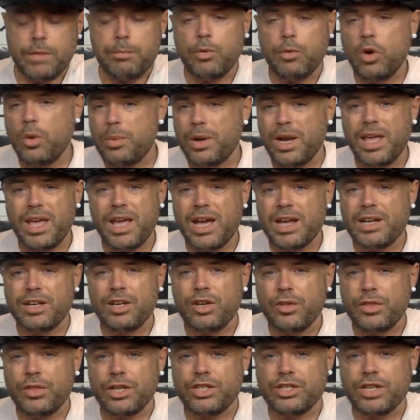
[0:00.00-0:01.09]
Immobile had
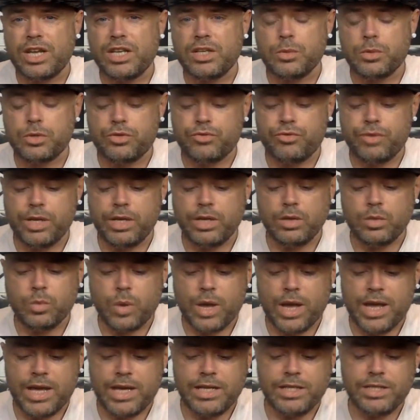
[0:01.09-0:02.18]
another chance but trickled
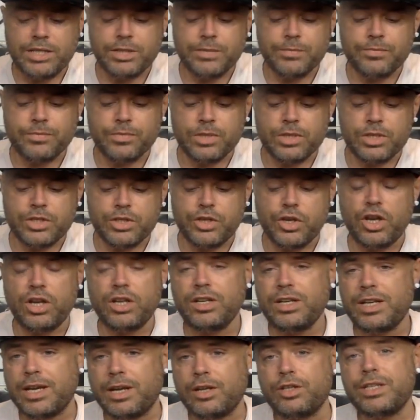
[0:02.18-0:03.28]
wide.
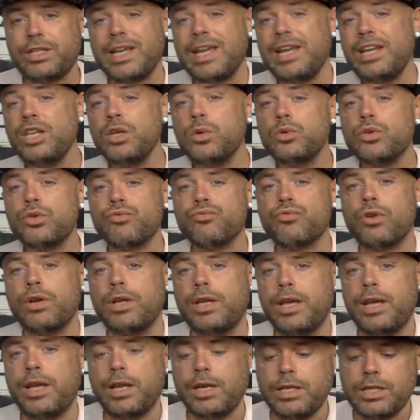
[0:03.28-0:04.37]
Sterling continued to run
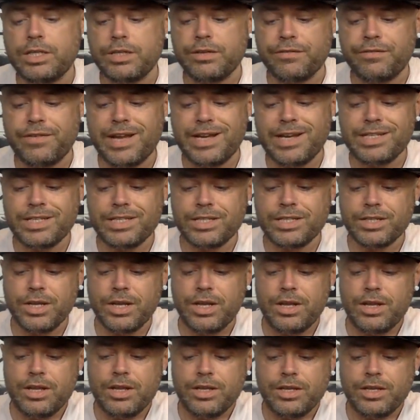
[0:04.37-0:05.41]
at Italy's defence.